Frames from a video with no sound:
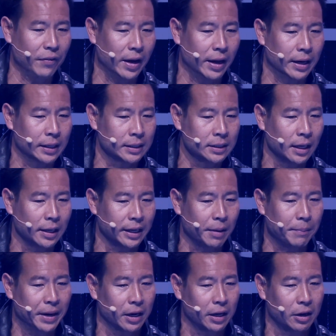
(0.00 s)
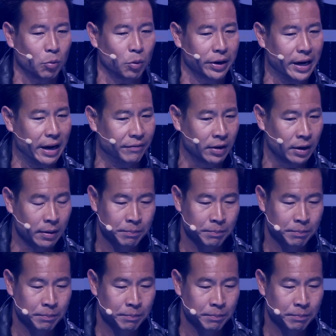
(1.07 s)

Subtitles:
And it's not like America where you have